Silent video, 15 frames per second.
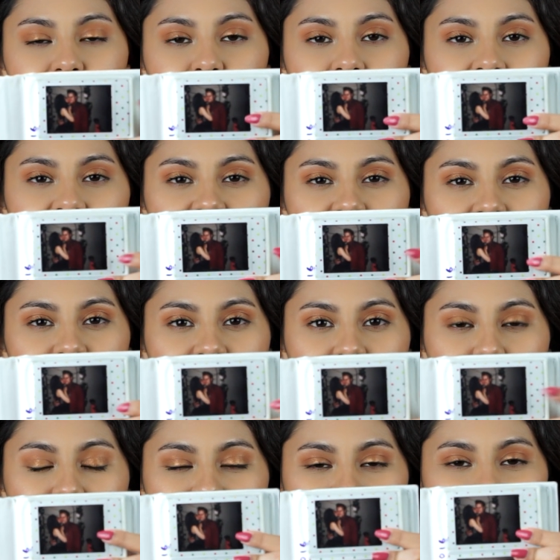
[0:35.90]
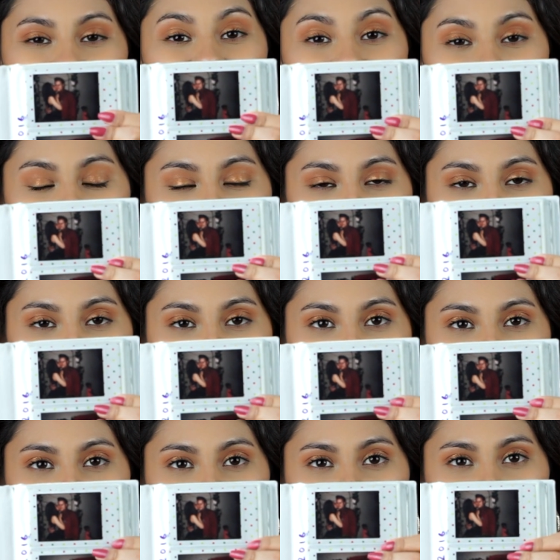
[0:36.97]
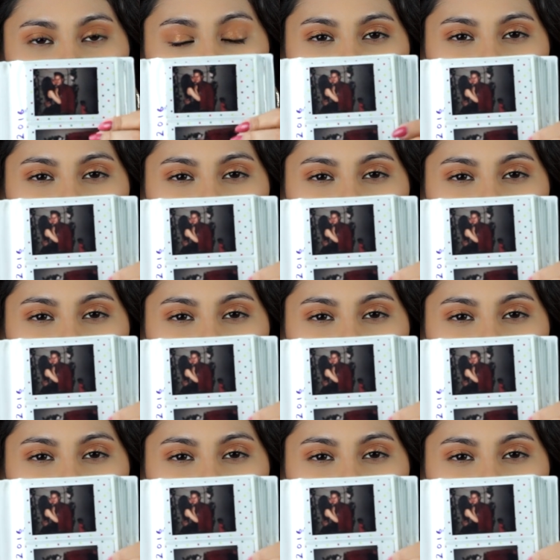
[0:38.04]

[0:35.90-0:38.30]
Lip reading: is me just giving him a kiss on the cheek,